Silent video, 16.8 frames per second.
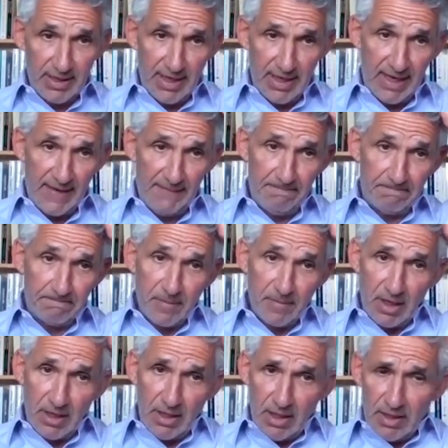So
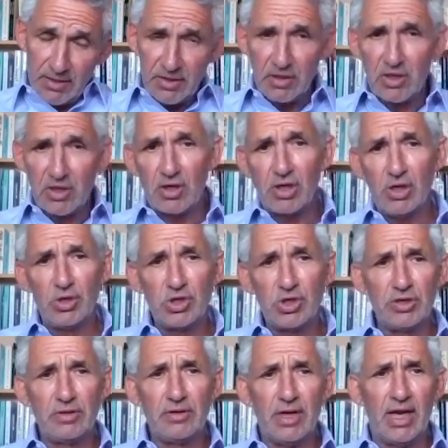in
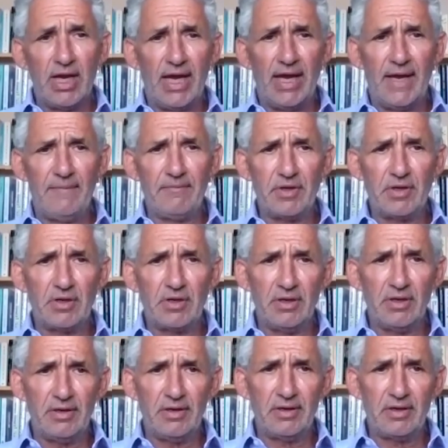conclusion,
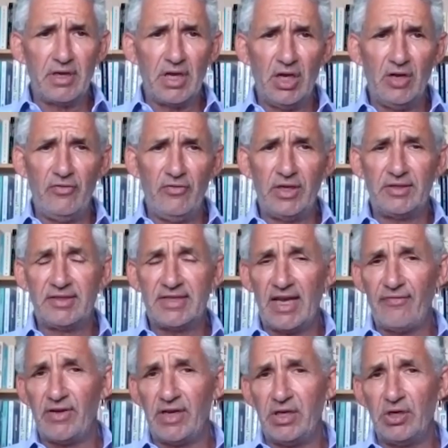COVID
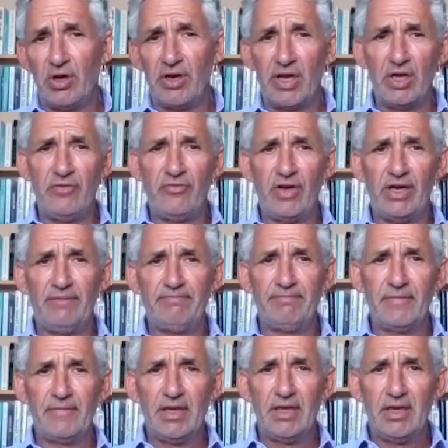definitely not over.
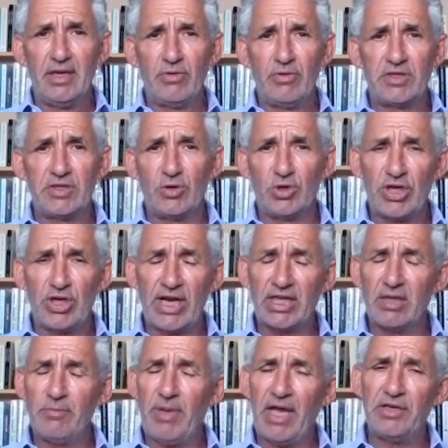We're still
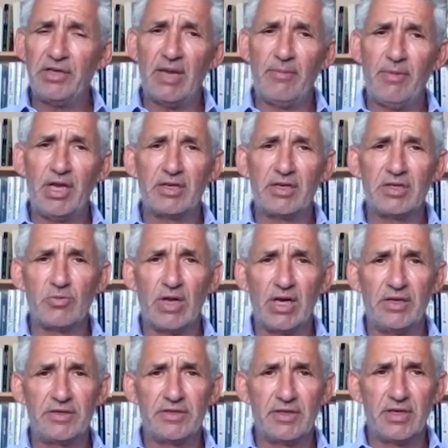tracking the pandemic as
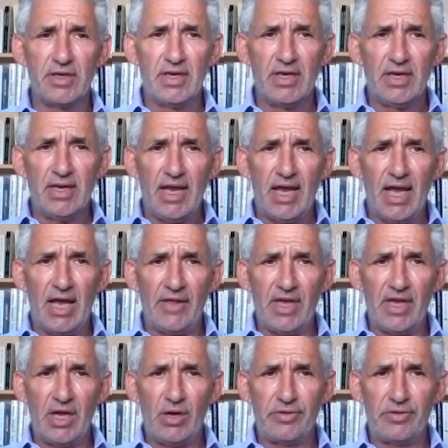well as
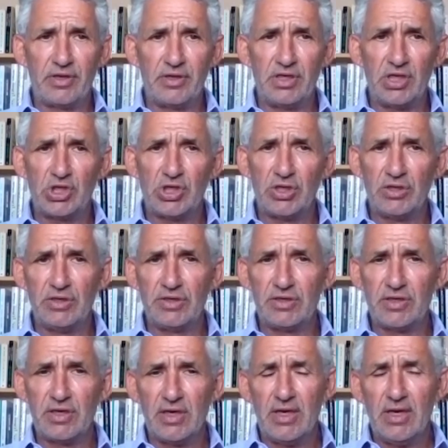other health
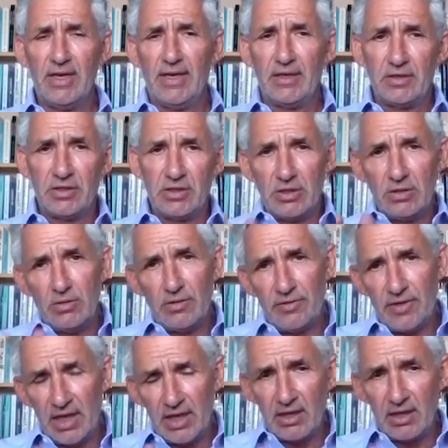conditions. Do
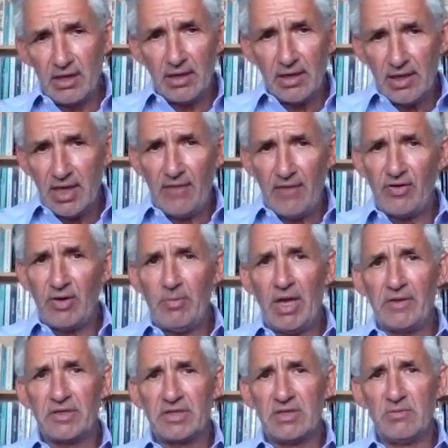think carefully
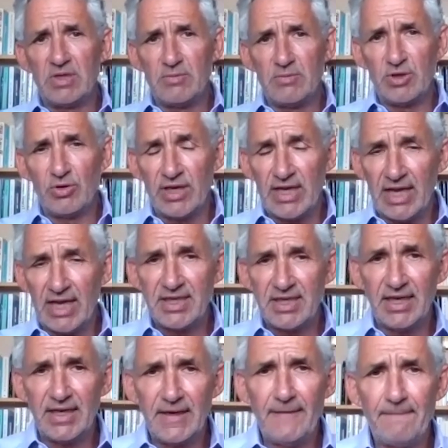about the symptoms you're
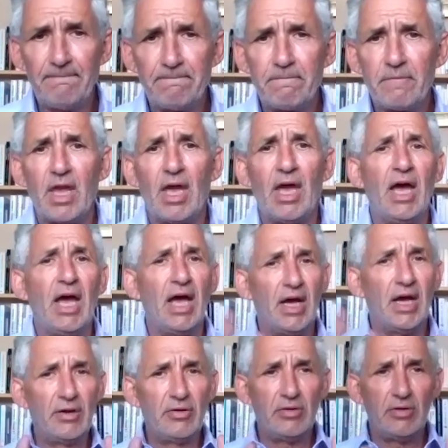getting.
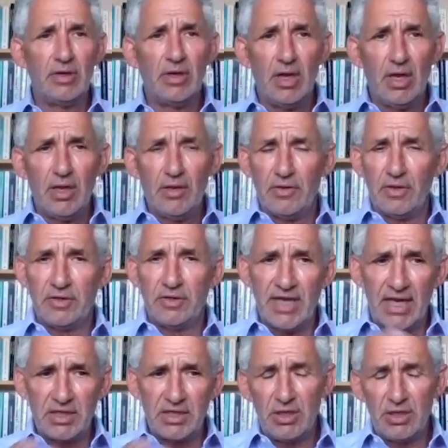The
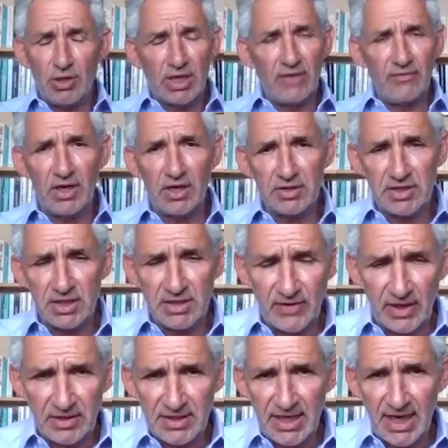data you're giving us is
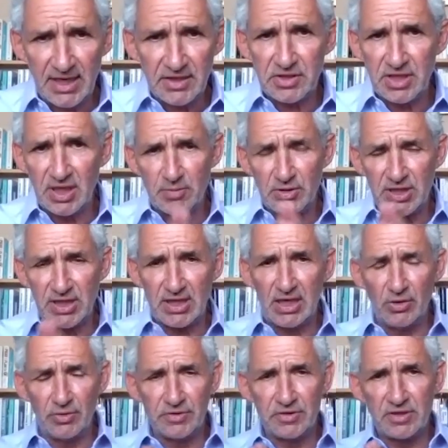fantastic,
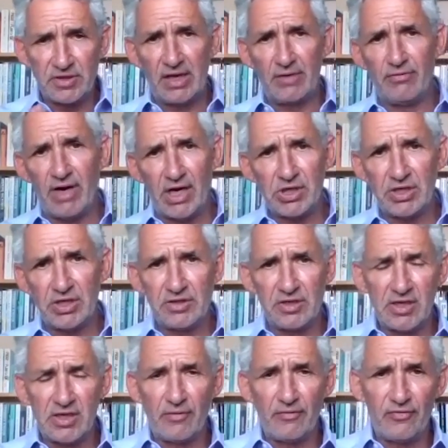particularly on skin
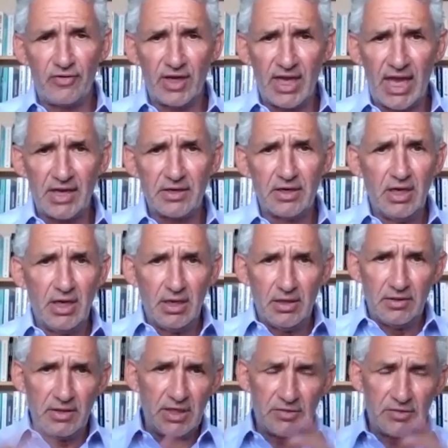rashes. So don't forget
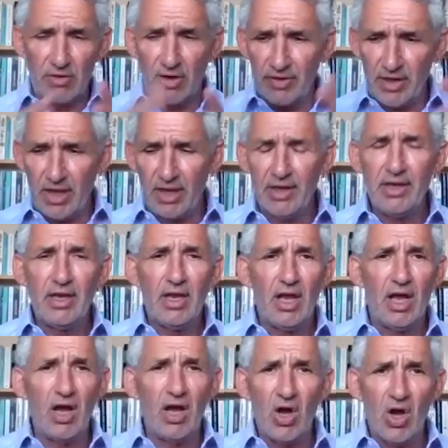these rather
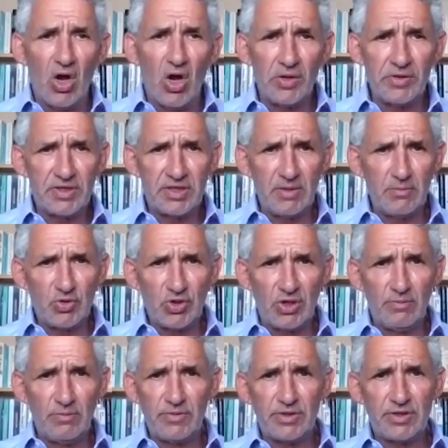odd
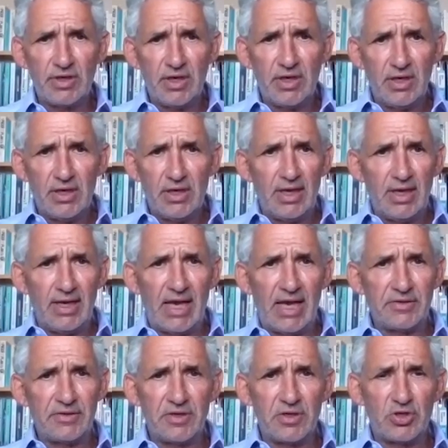symptoms, allow
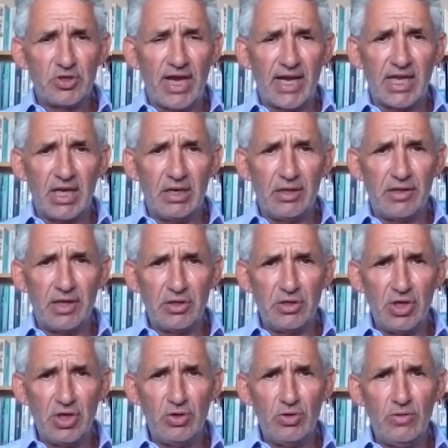us to track anything
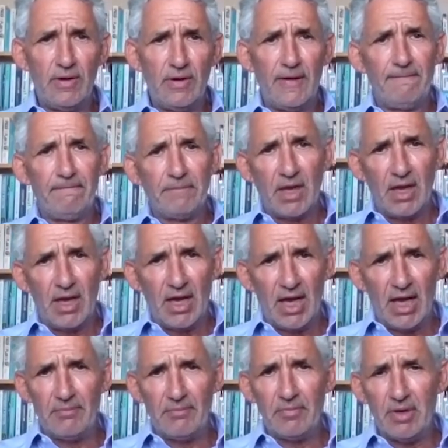new.
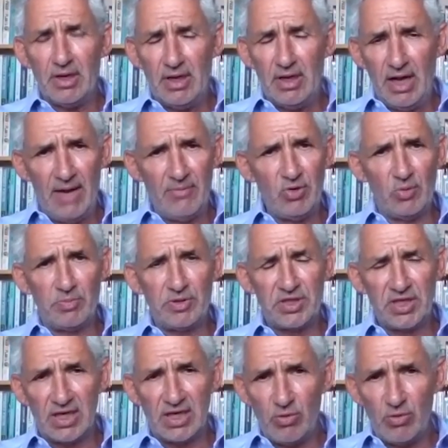I'm not
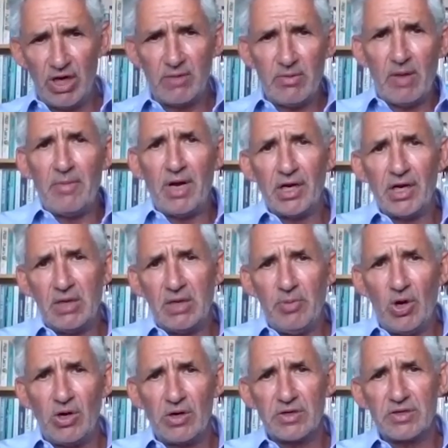particularly worried about
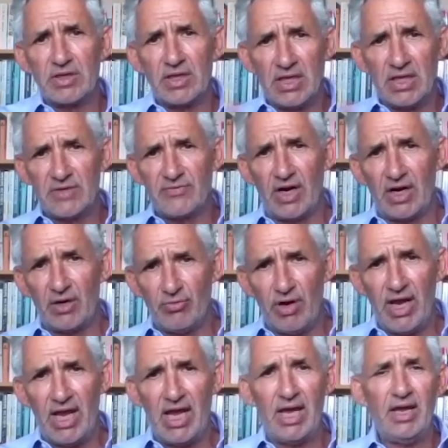monkeypox. It is very
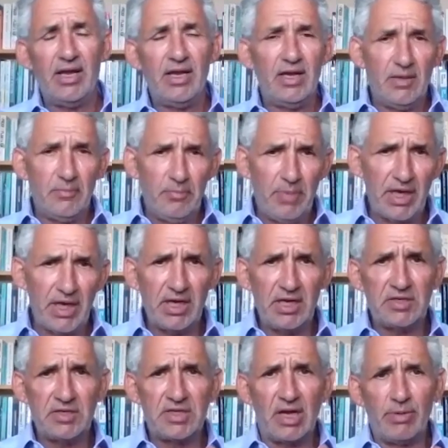rare, but it
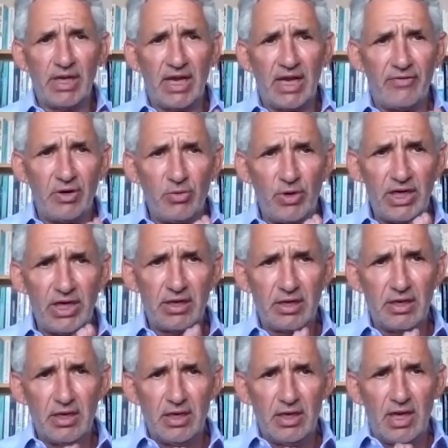is doubling every week.
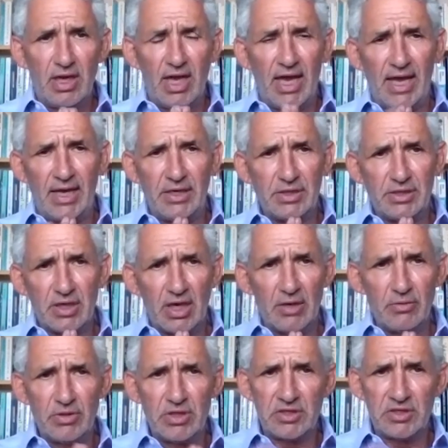And
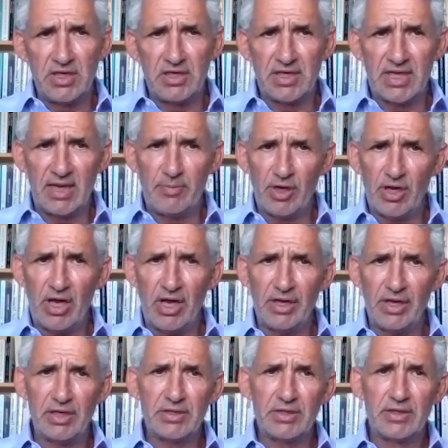we just need to keep an eye
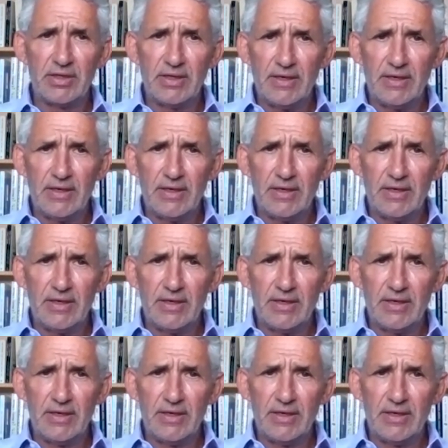on it.